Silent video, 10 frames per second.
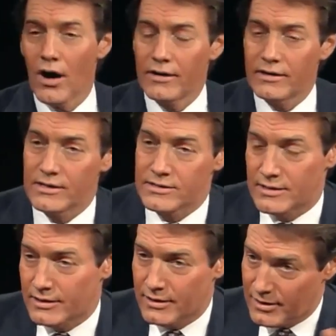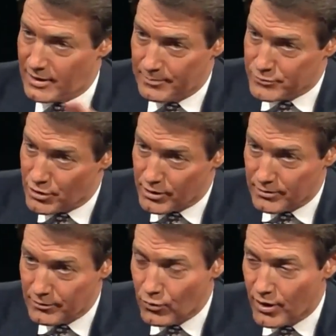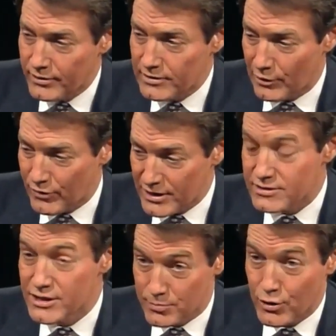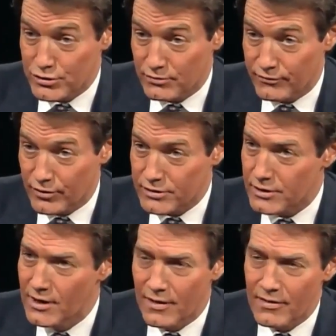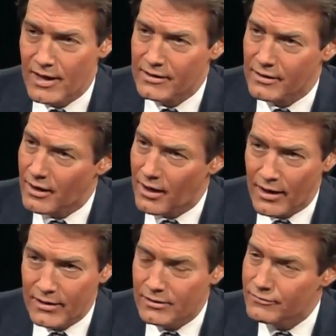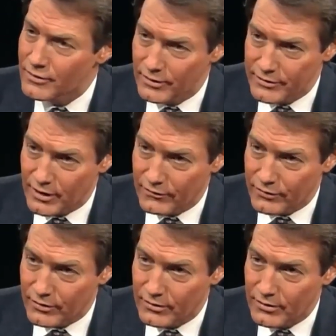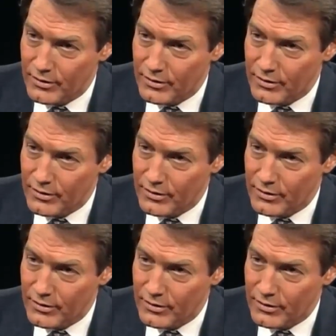One is, and I'm talking to one, I raised this person first, that guy in Philadelphia,